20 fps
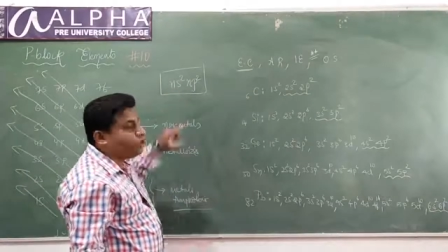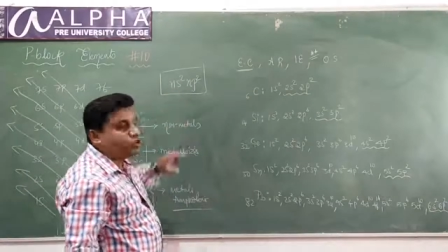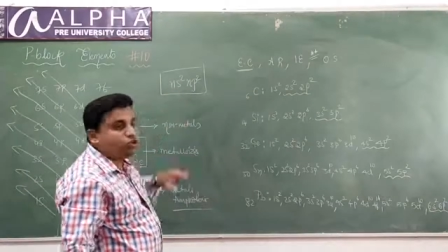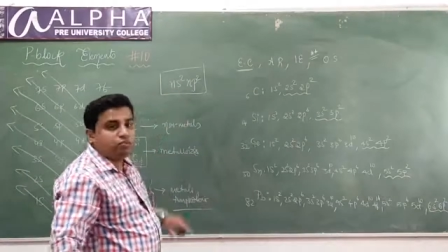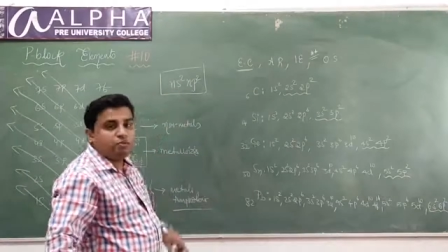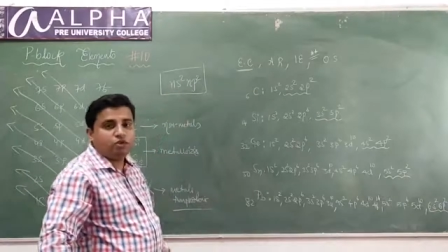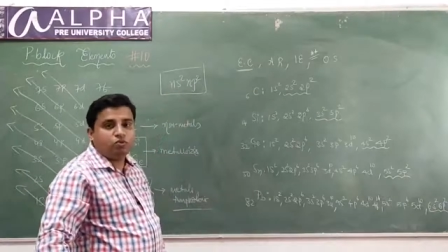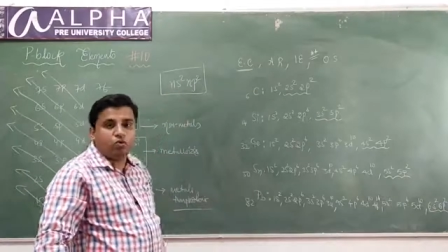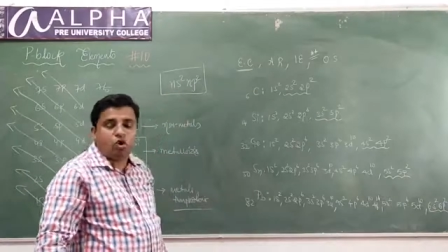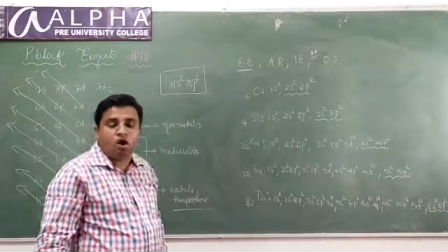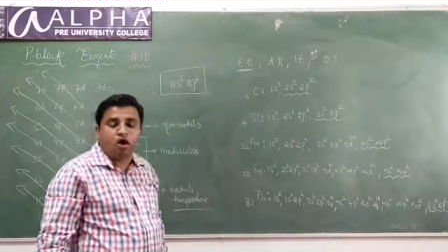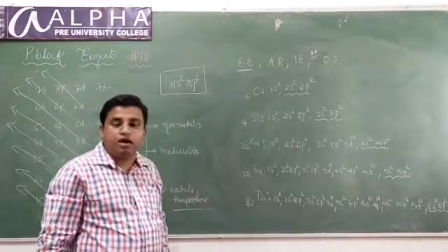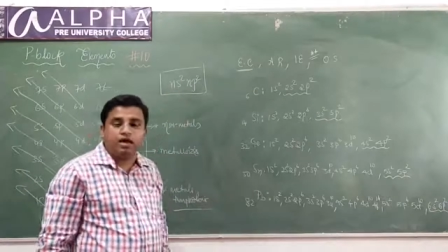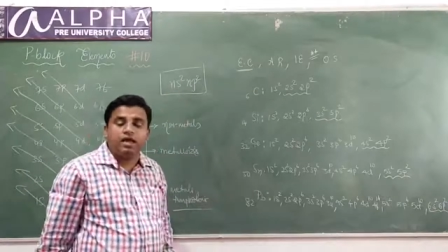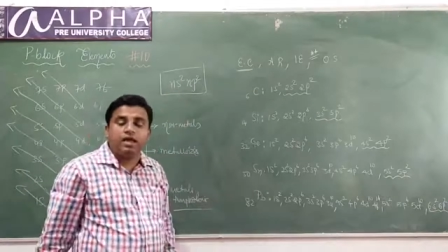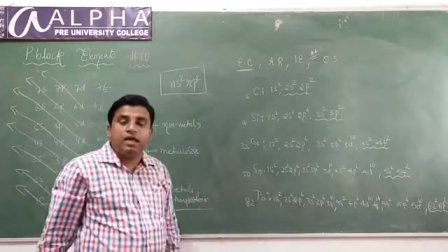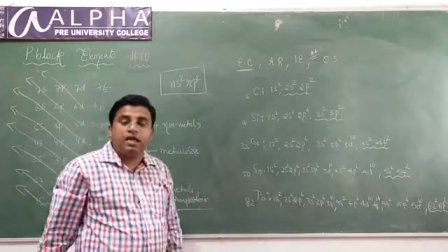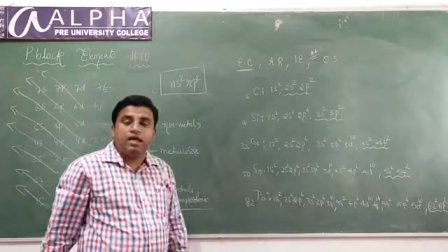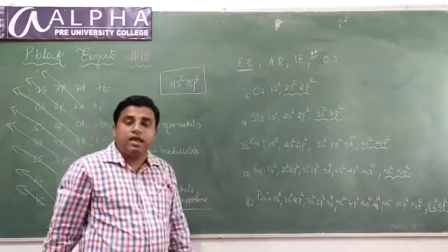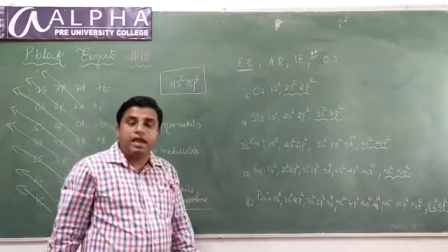to be what?
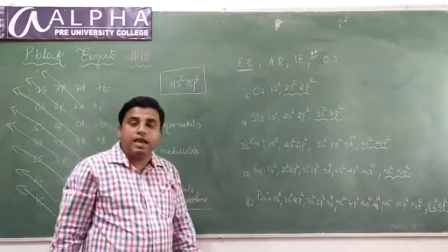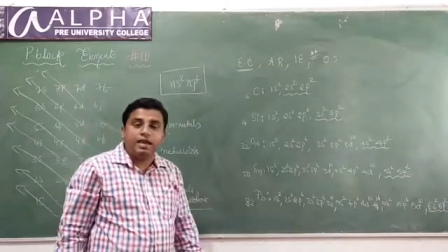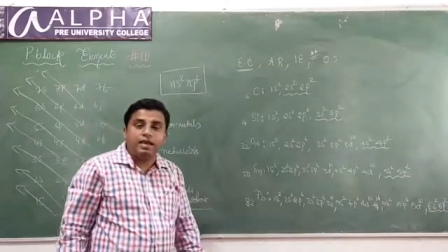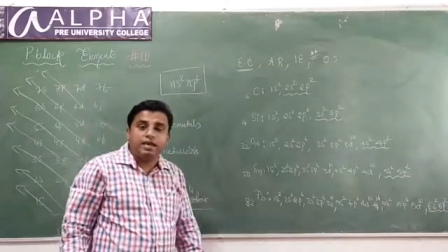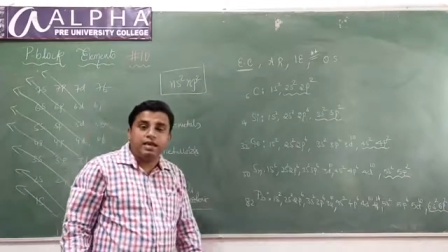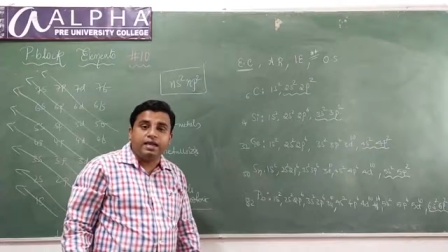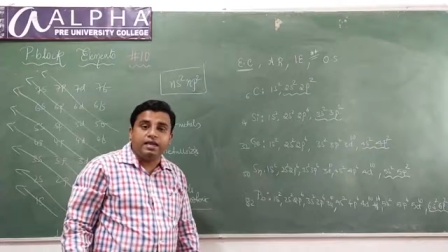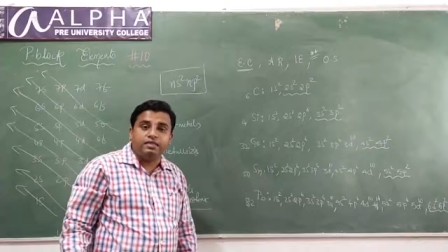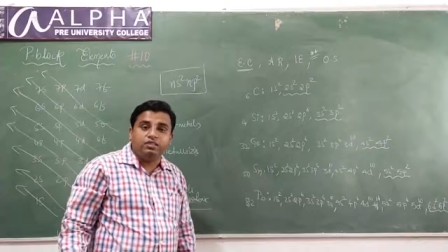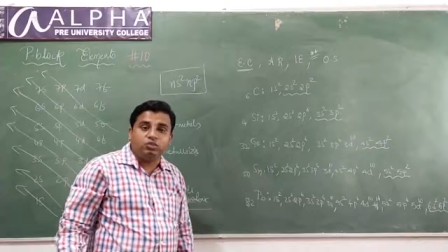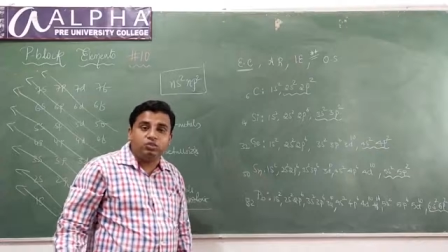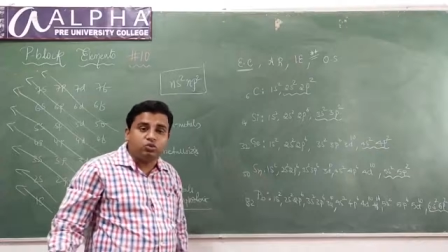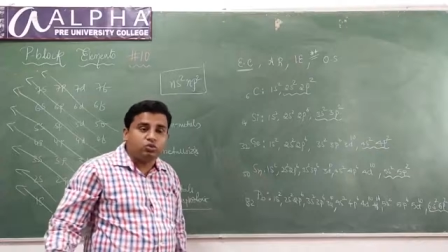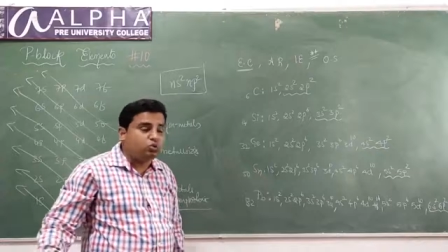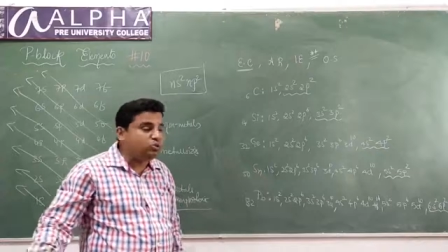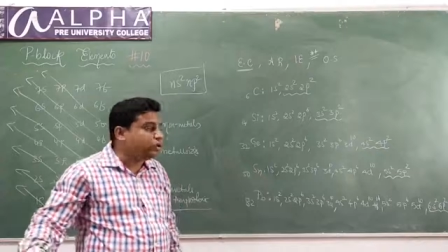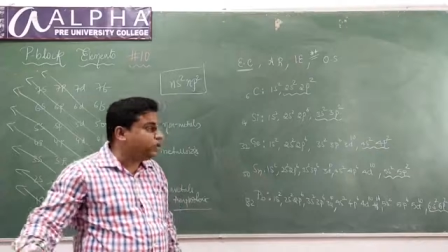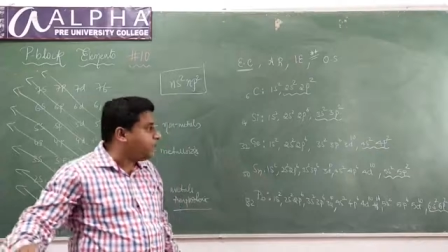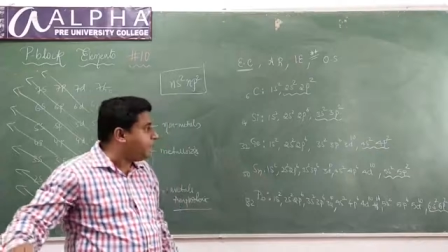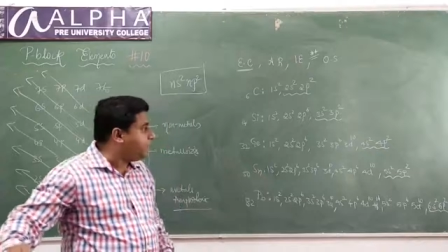
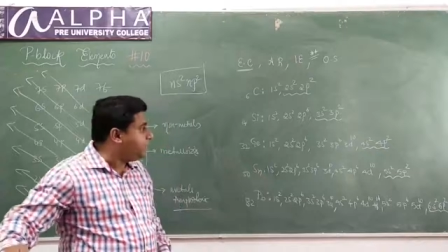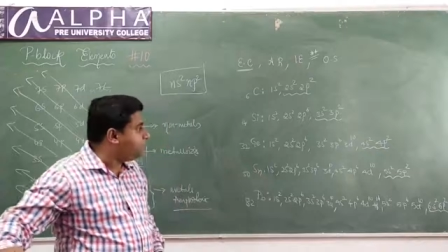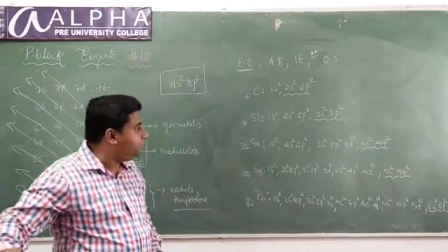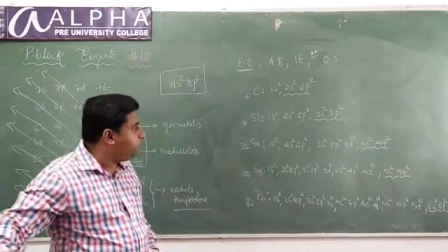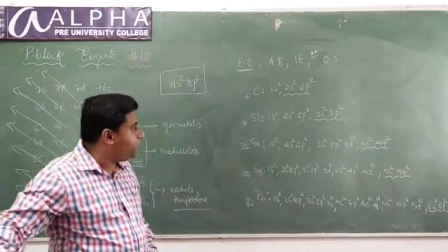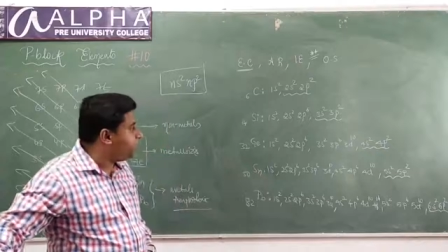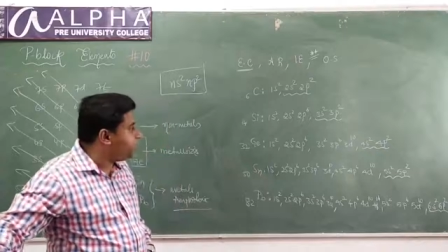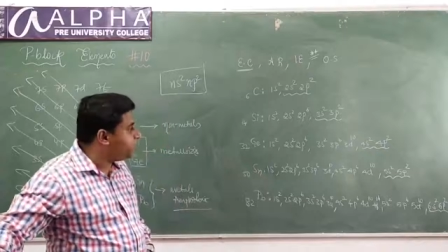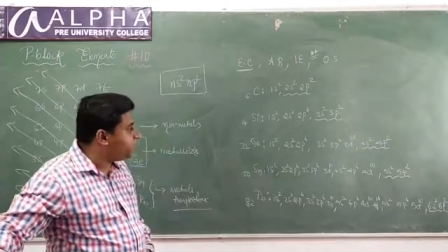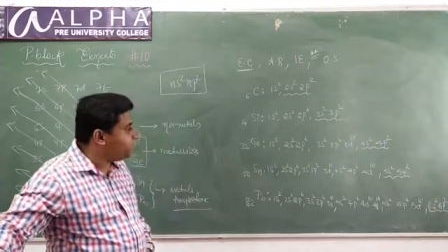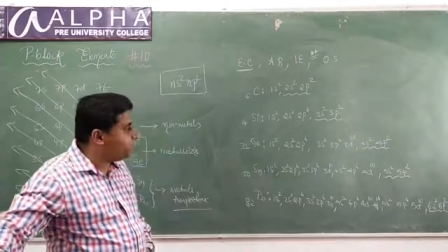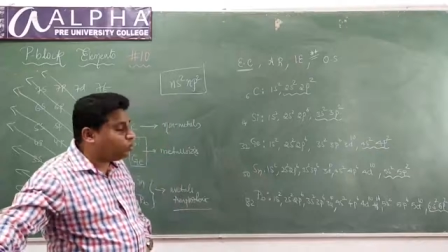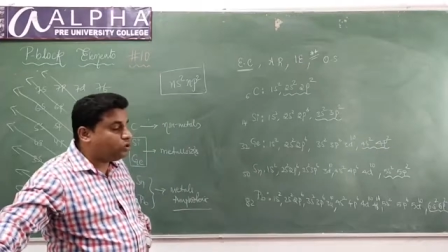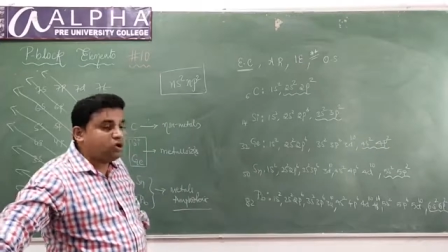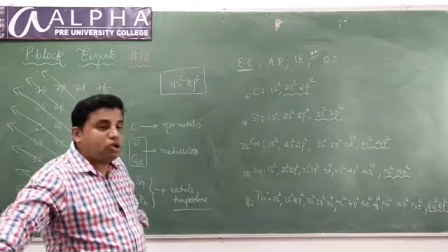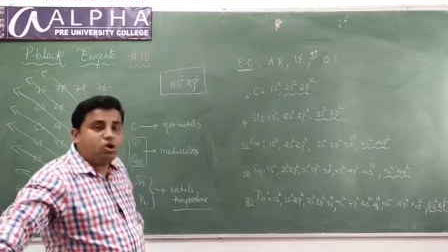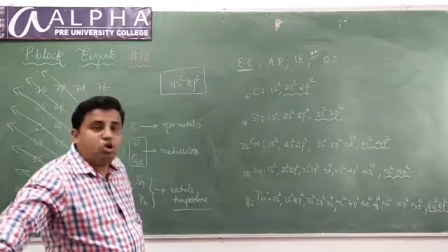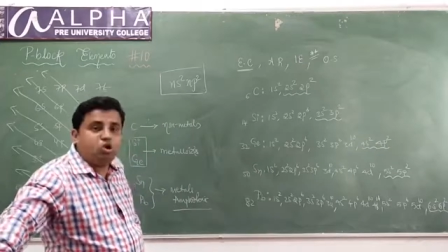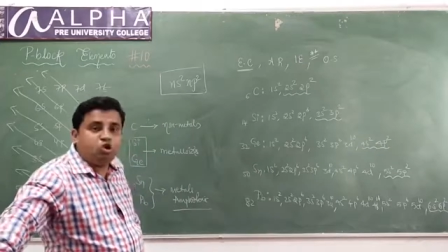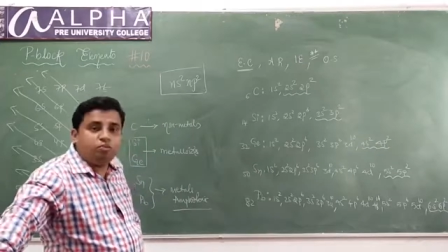ns2,
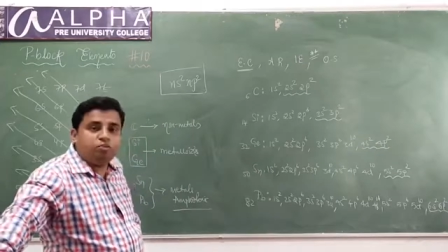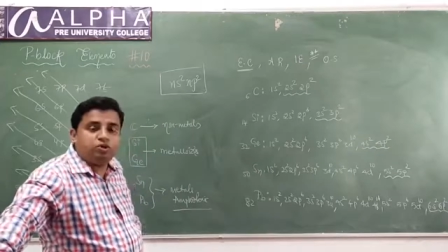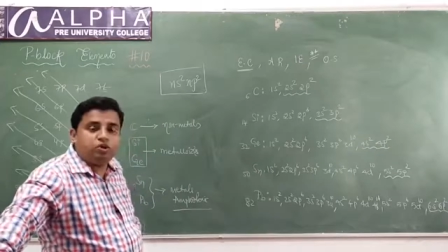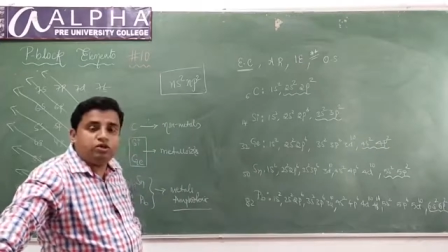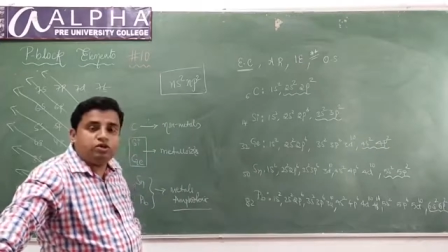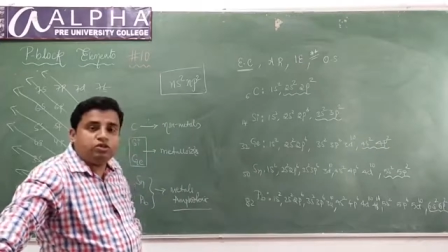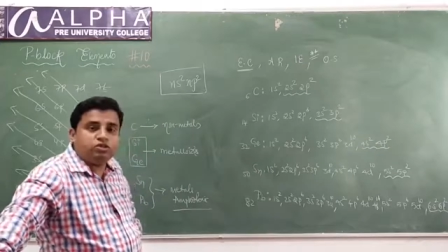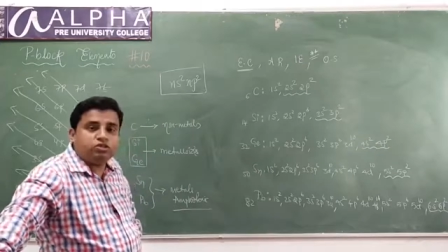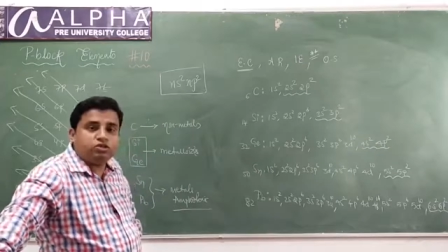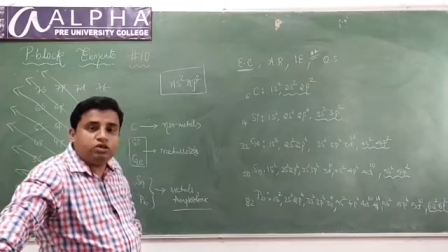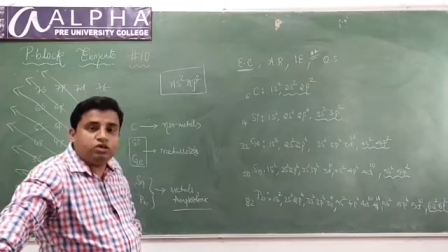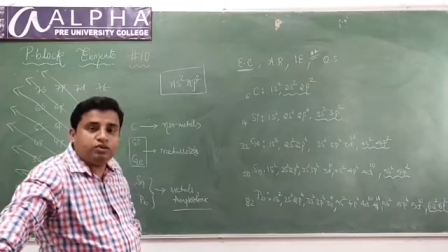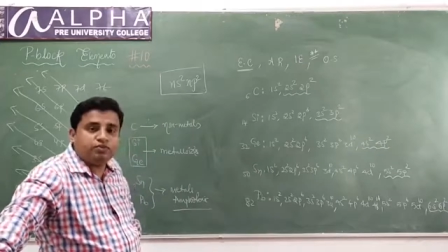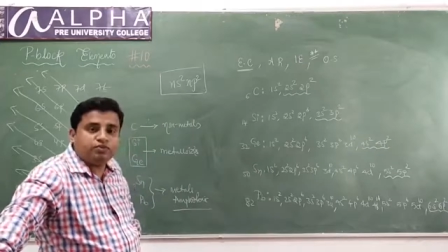np2. Hope you understood.